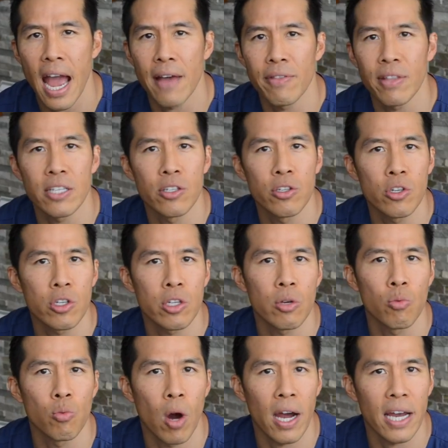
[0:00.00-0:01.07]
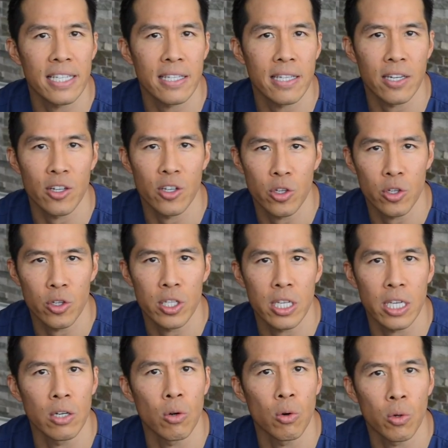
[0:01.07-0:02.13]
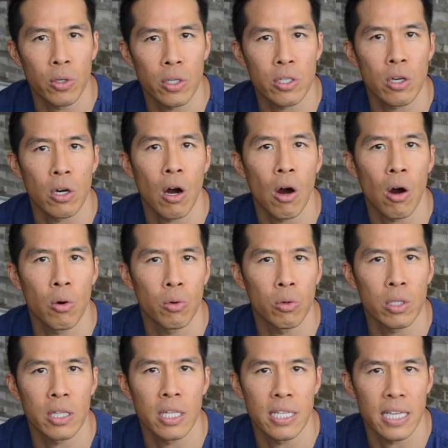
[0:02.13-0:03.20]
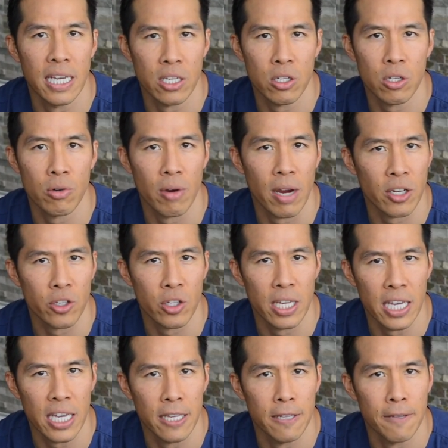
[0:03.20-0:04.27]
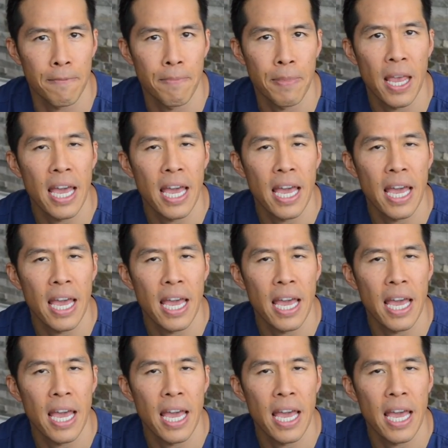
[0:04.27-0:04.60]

And there's usually wires that are used in order to hold the denture actually in.